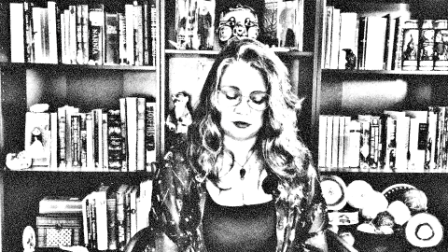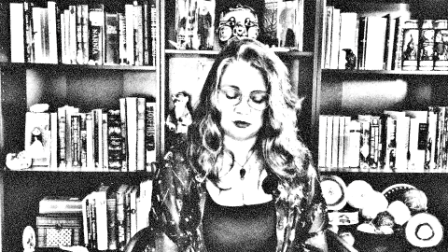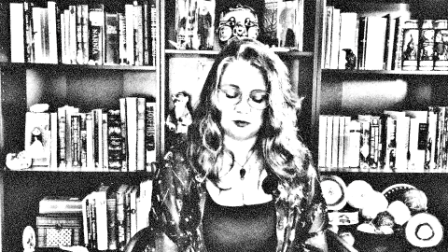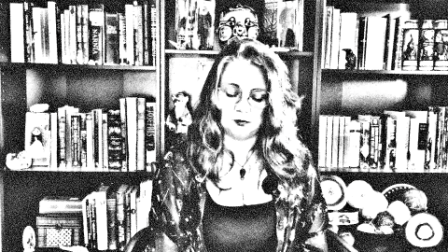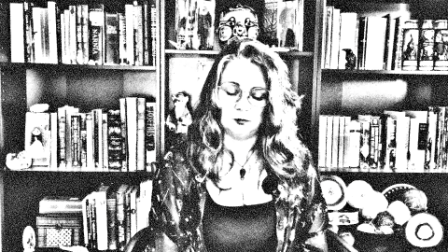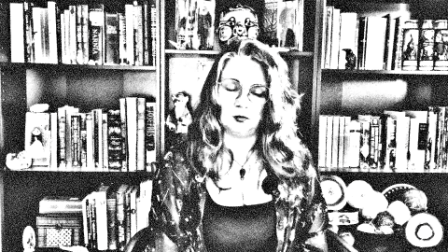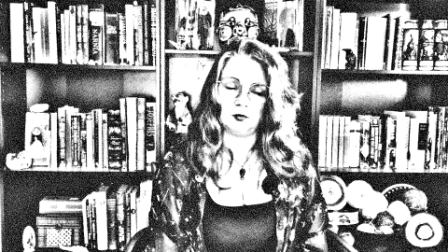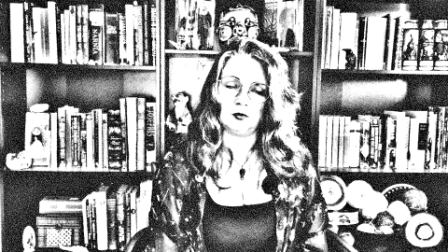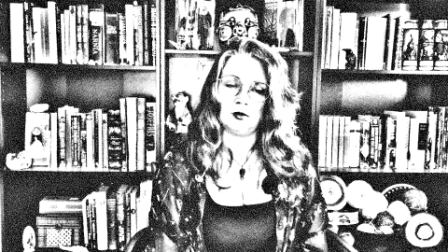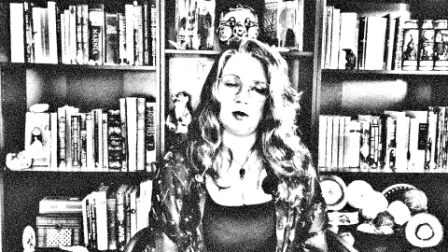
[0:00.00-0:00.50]
to
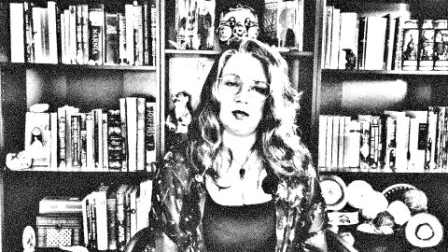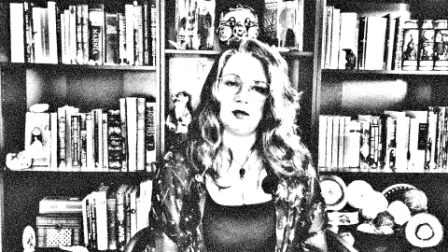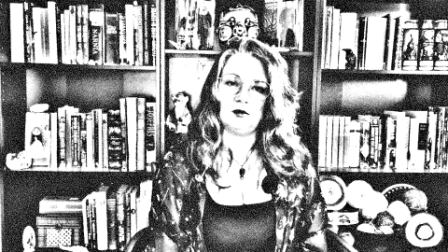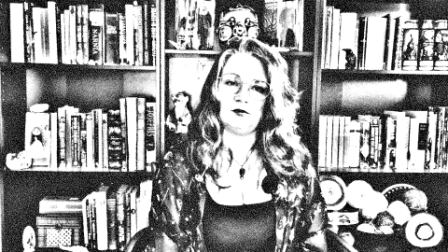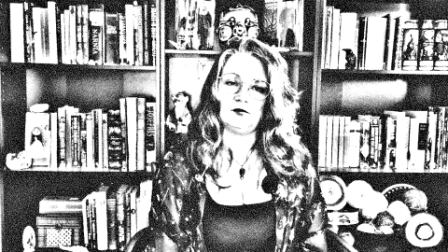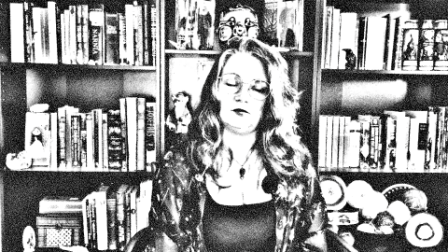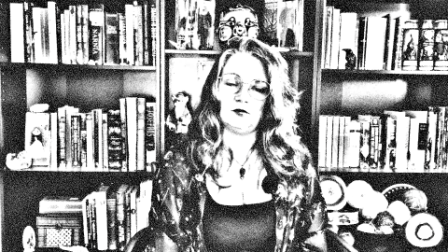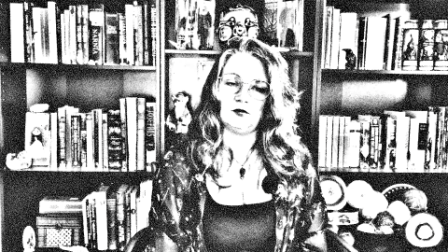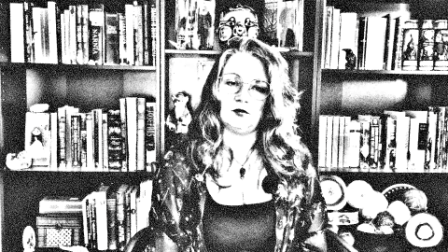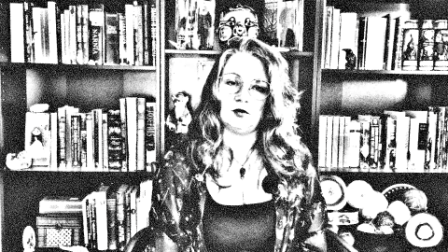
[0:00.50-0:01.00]
break
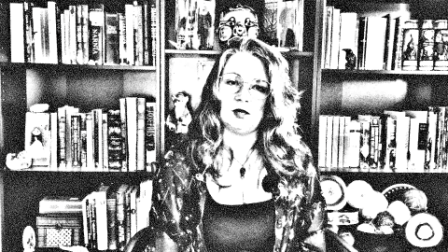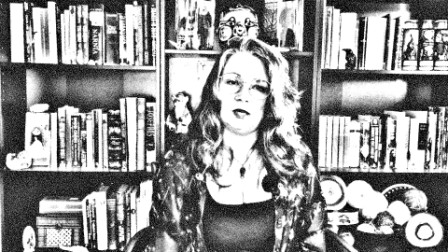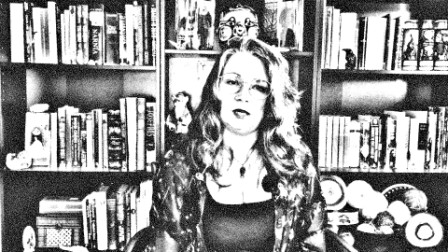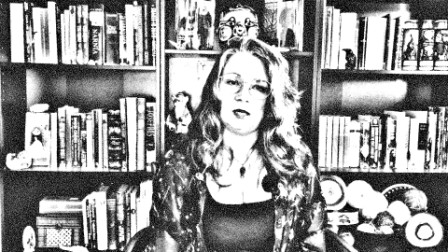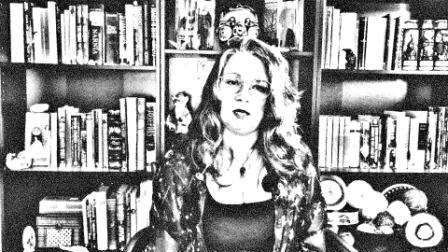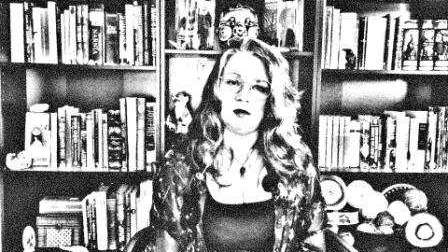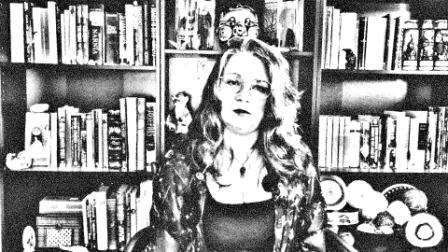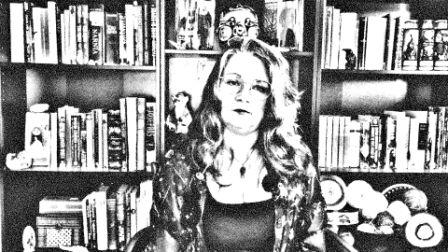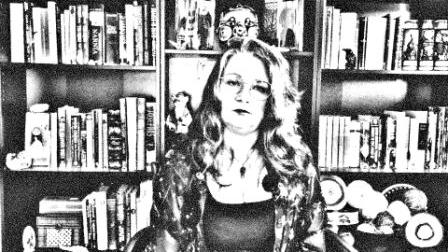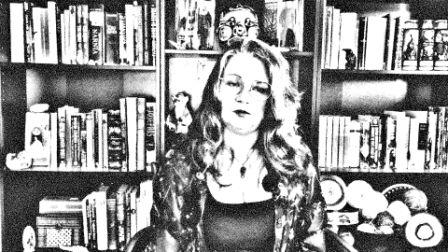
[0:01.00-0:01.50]

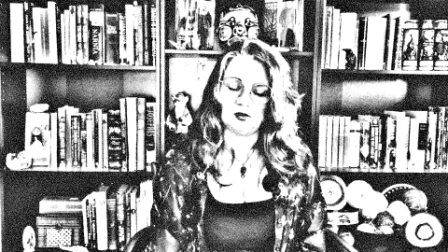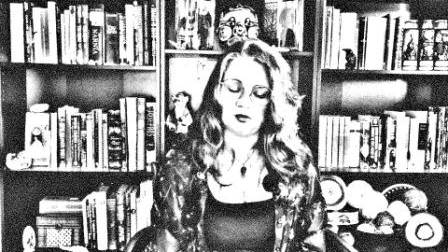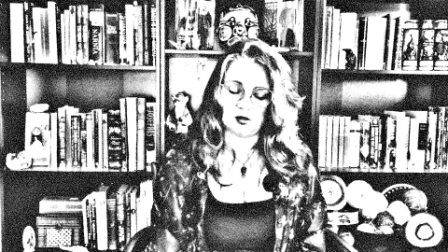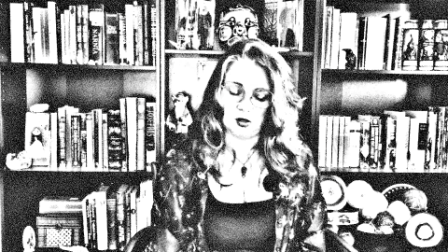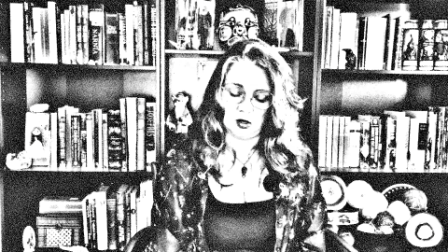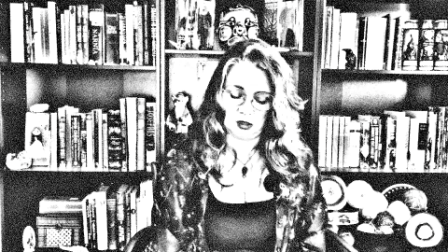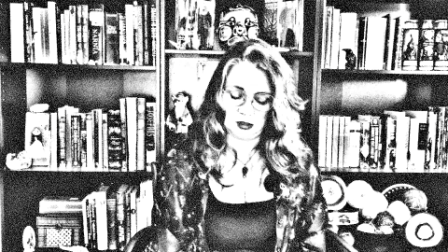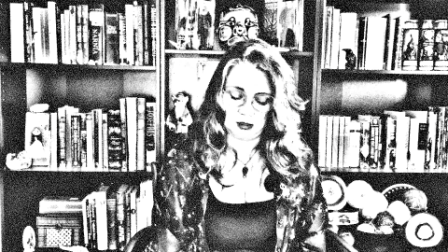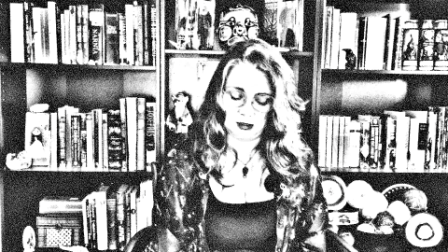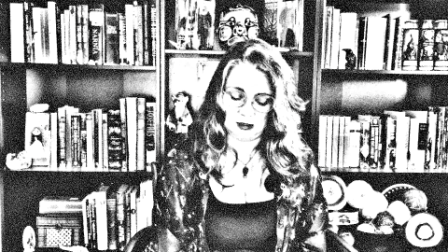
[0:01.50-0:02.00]
free of the
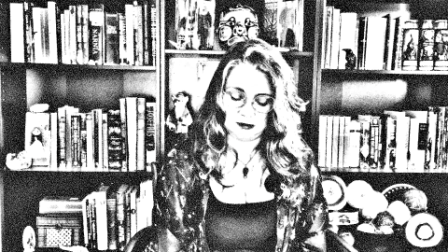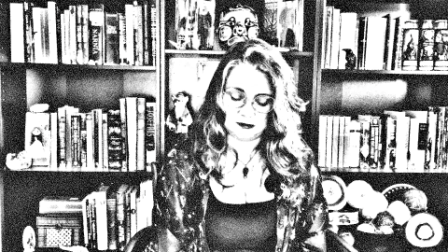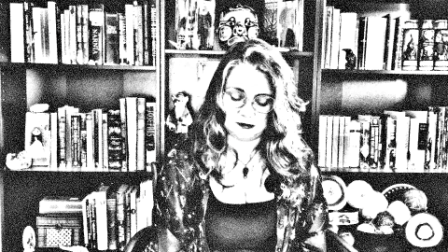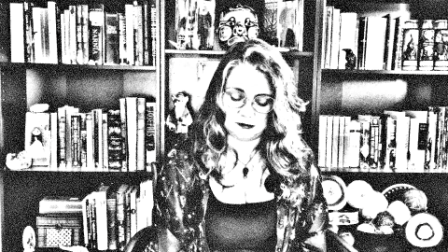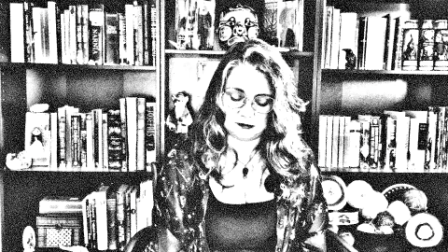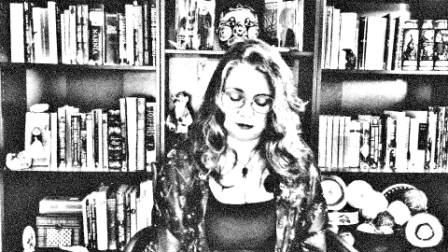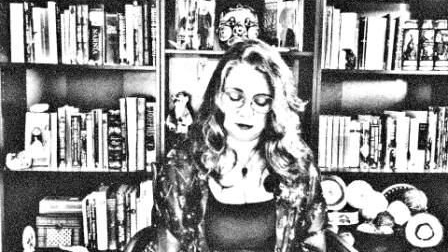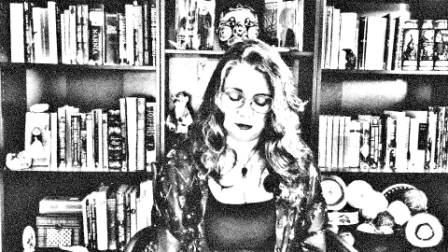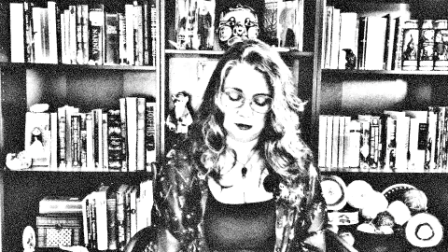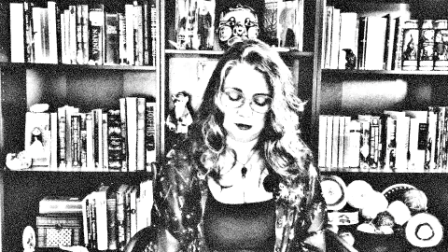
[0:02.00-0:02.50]

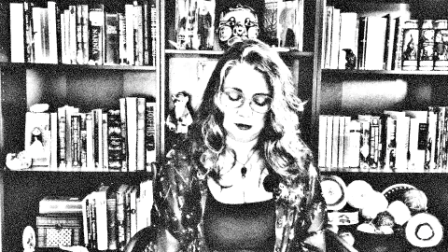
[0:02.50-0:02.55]
darkness.